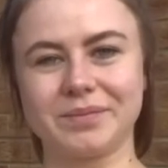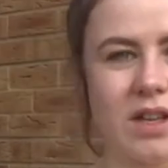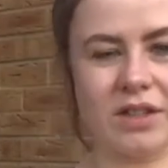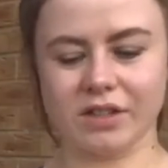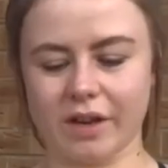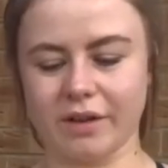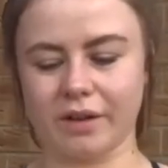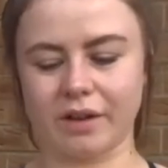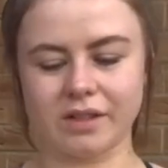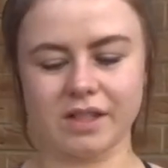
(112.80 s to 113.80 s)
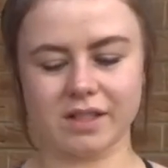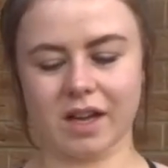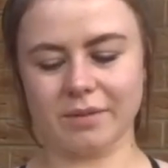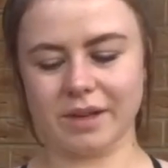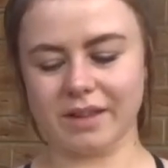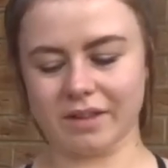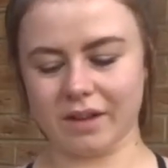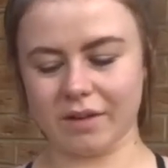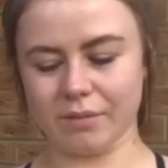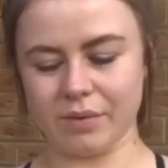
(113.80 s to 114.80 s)
So to start with,
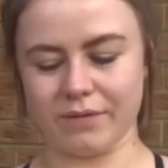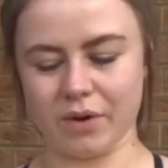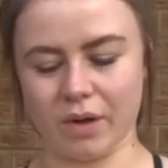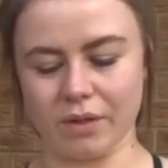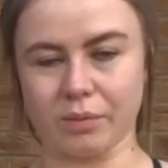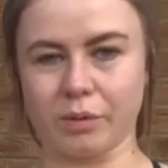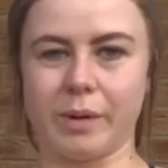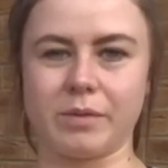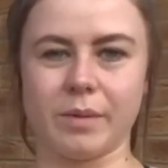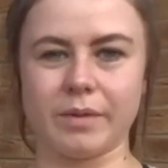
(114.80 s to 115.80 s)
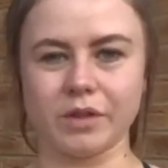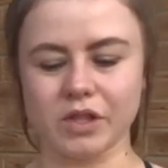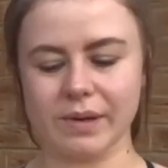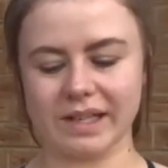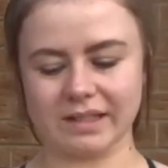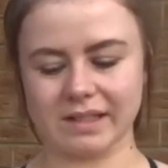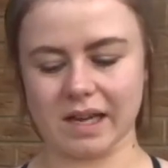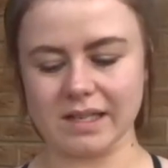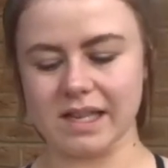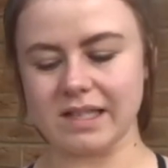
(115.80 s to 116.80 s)
we've got the warm-up. So we've got two
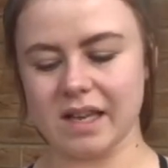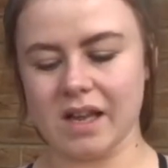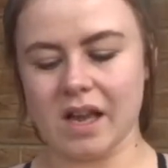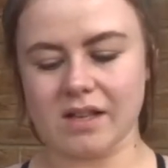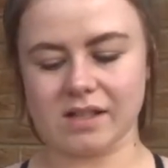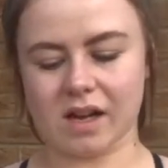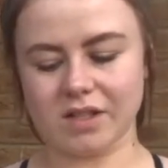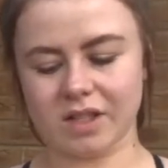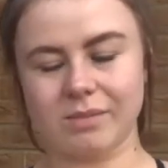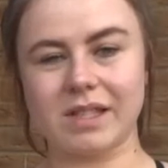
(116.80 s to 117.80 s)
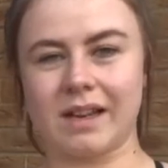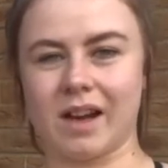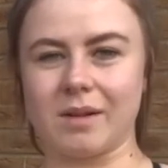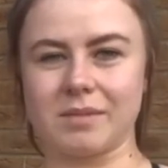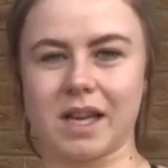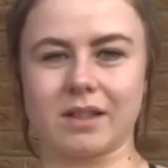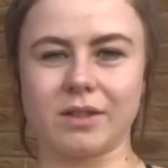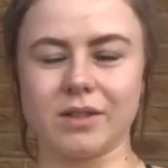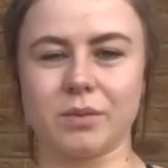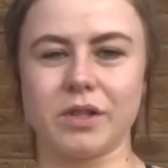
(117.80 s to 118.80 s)
exercises, star jumps and arm
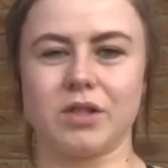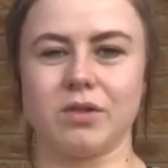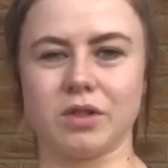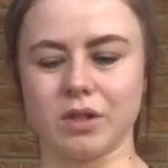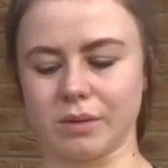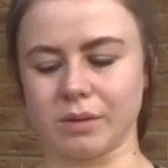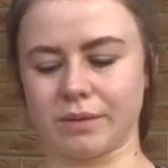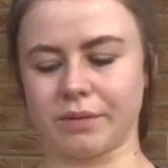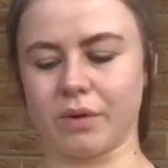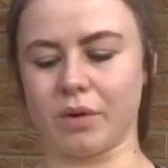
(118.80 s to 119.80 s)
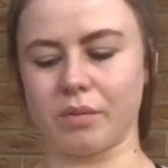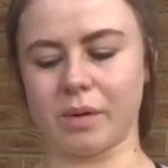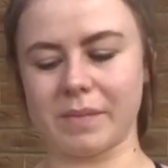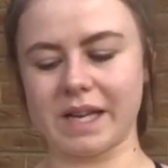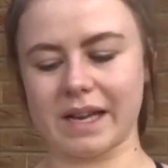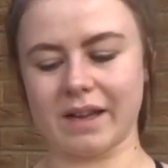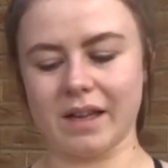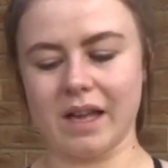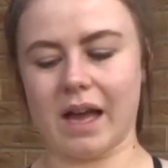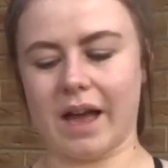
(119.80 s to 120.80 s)
circles, which you do for 1 minute.
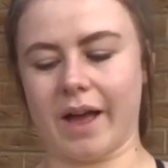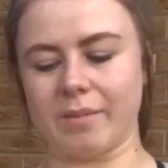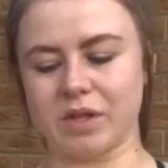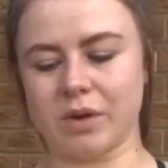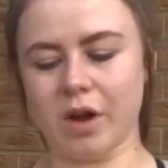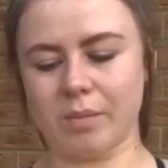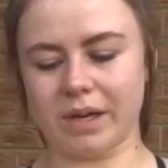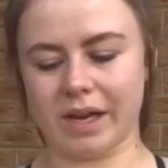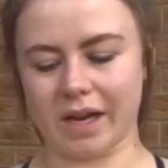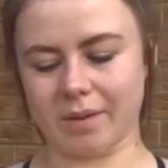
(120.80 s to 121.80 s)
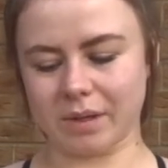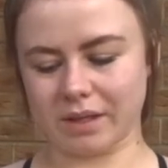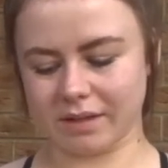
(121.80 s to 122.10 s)
So you open it up.